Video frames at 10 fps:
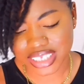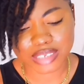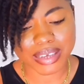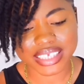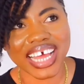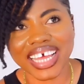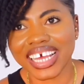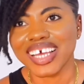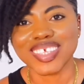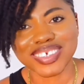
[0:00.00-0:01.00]
This person, like
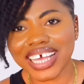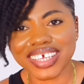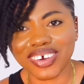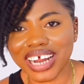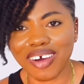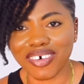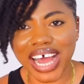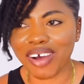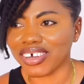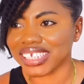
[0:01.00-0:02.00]
2 years ago, that
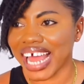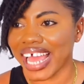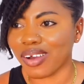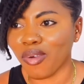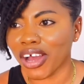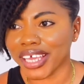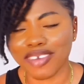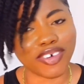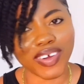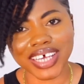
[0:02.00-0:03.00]
I was like
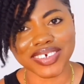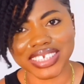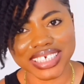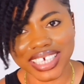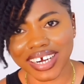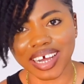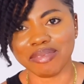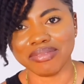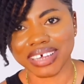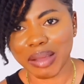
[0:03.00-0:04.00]
1K followers on
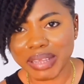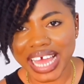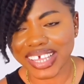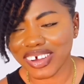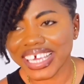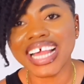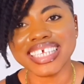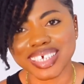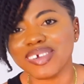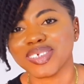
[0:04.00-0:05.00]
Instagram. I mean, like, your girl
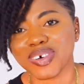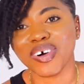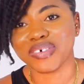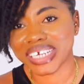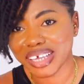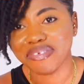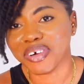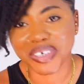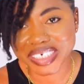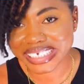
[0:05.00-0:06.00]
is close to 100K
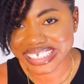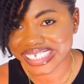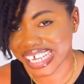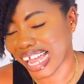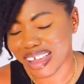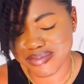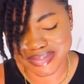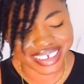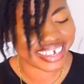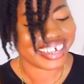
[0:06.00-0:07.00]
followers. Damn.